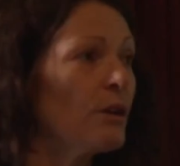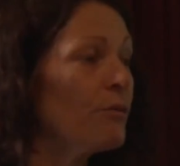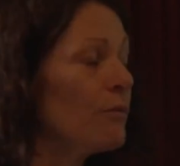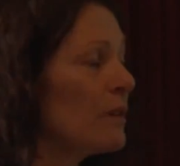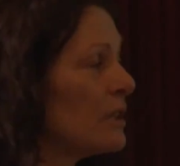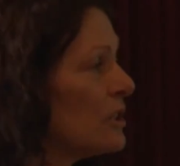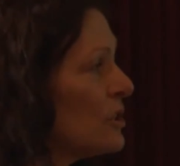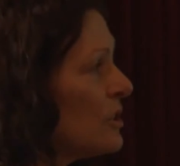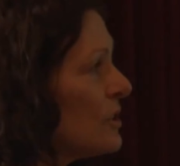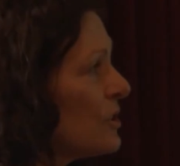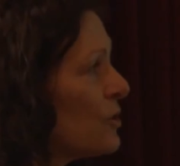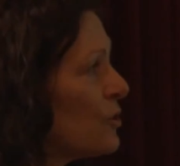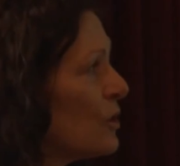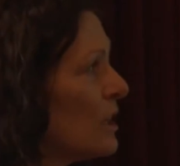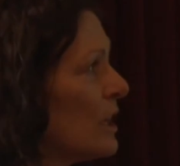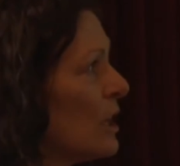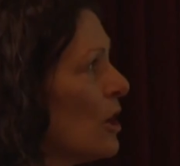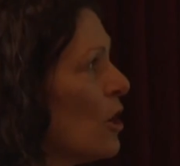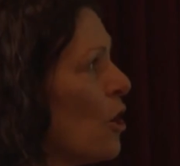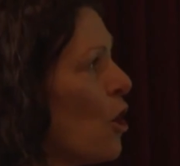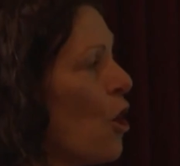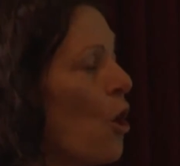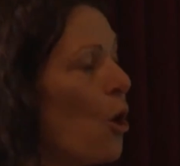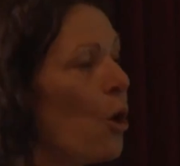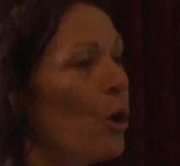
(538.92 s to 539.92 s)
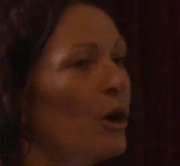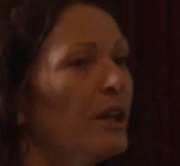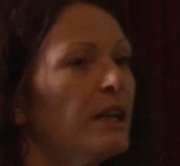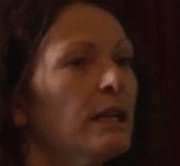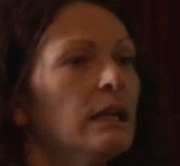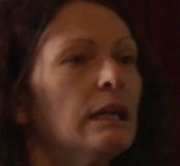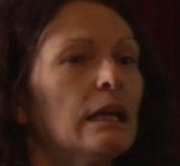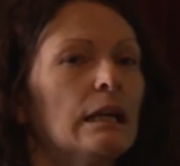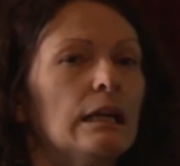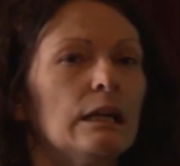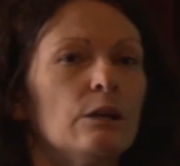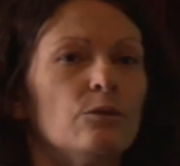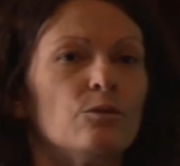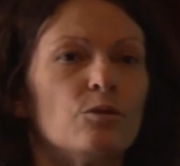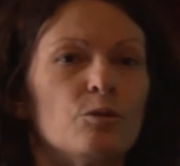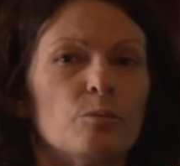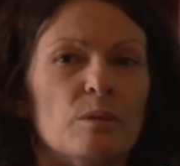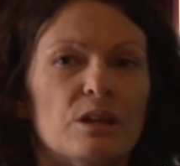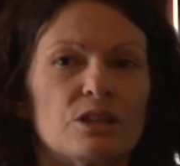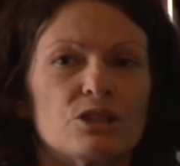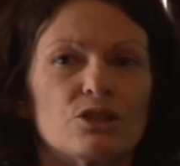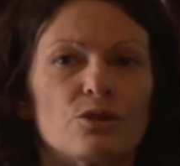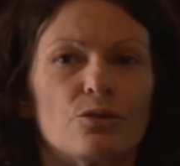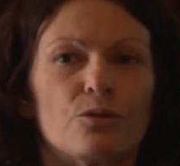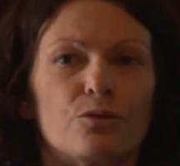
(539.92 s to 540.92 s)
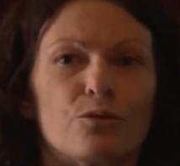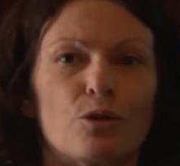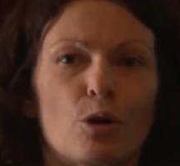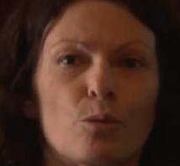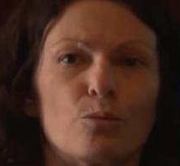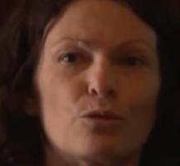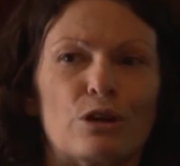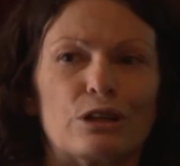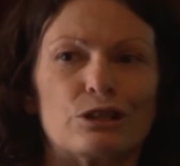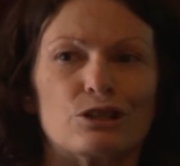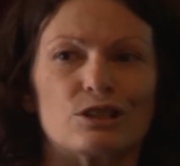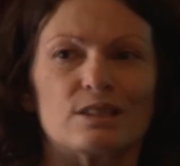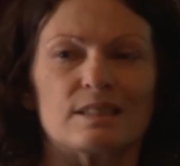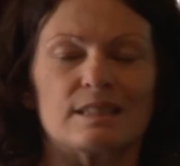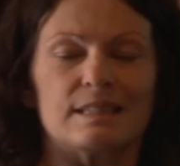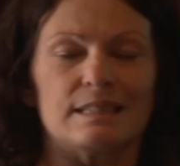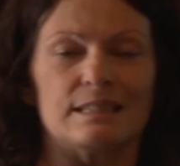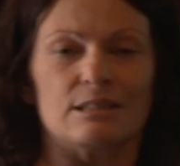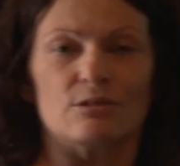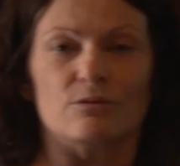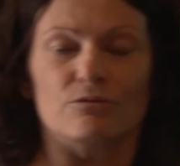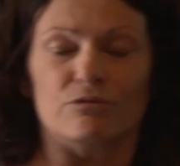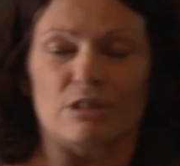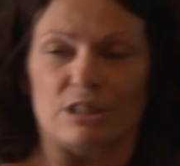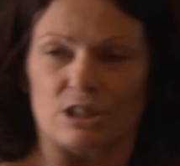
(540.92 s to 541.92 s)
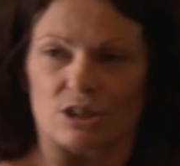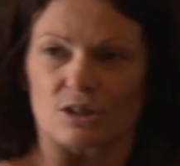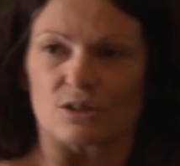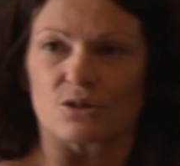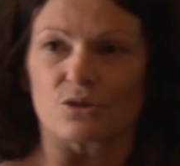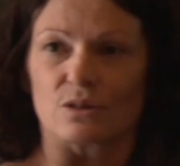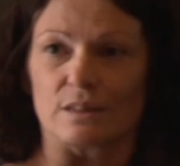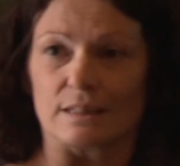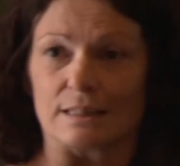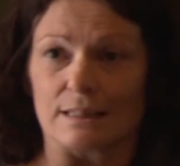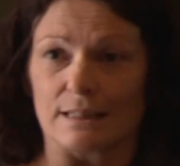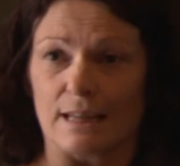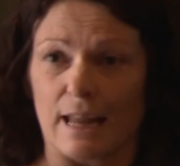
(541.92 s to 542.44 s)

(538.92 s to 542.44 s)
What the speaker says: registry, or you can get information from registries and